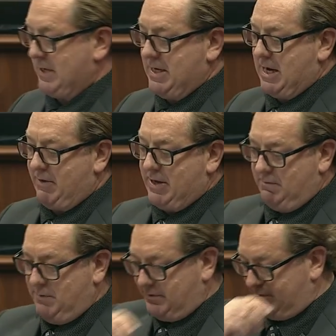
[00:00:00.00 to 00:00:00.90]
and other
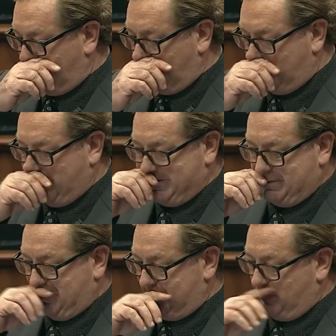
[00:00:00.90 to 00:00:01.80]
administrative law
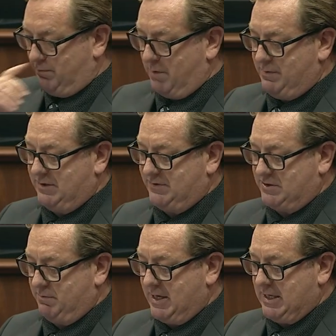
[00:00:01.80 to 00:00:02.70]
principles or proper
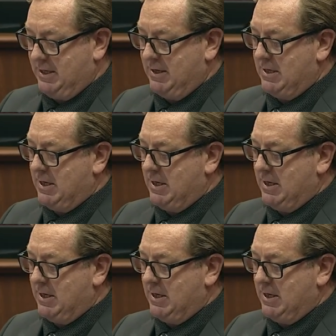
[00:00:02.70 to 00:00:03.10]
decision making.